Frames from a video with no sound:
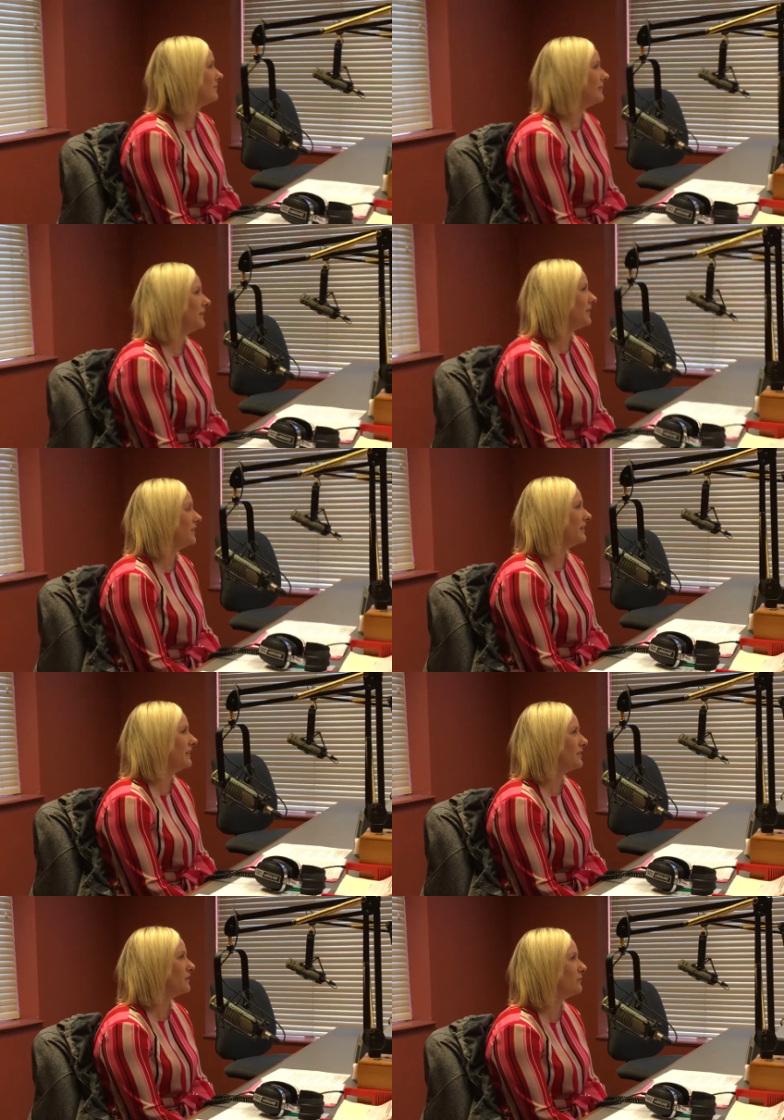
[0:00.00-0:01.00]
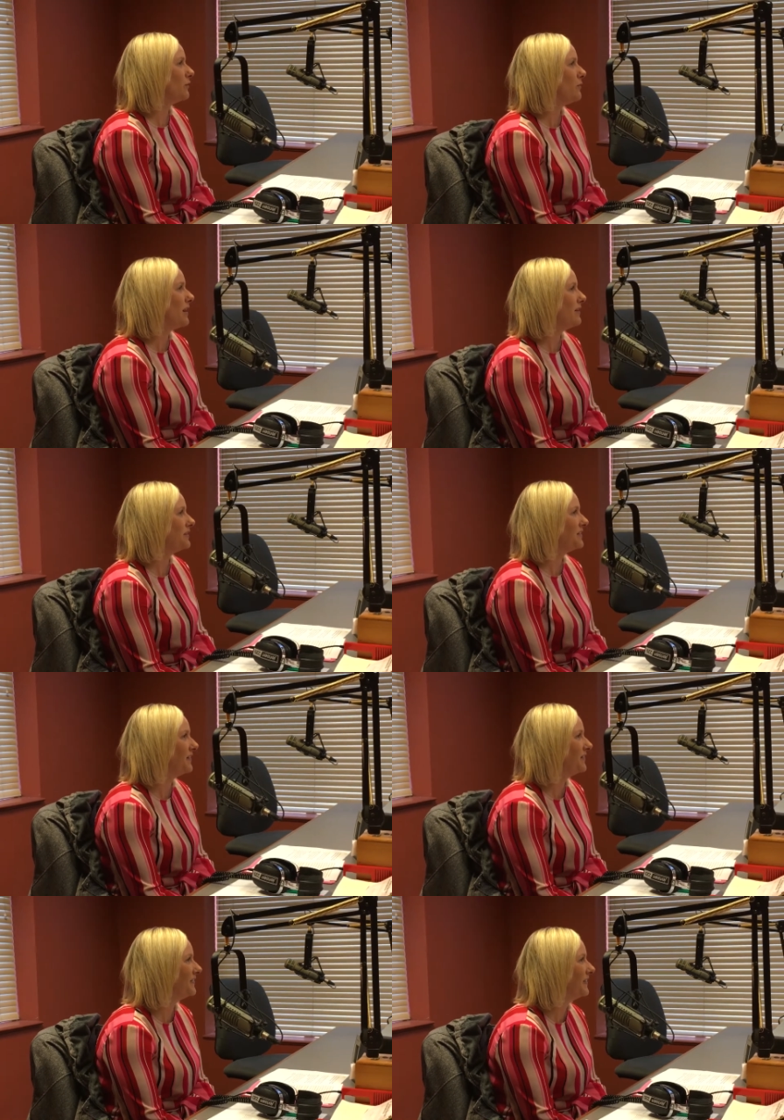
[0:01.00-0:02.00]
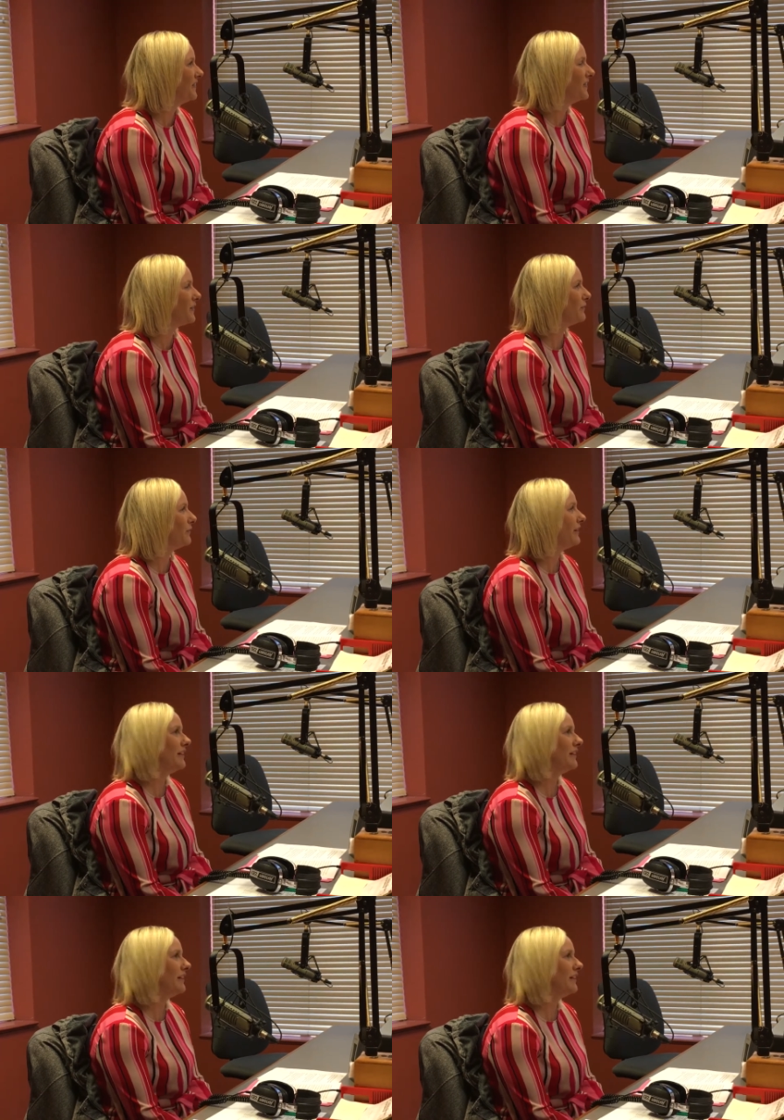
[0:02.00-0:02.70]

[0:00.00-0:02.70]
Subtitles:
you know, connection for a while. So no, nothing really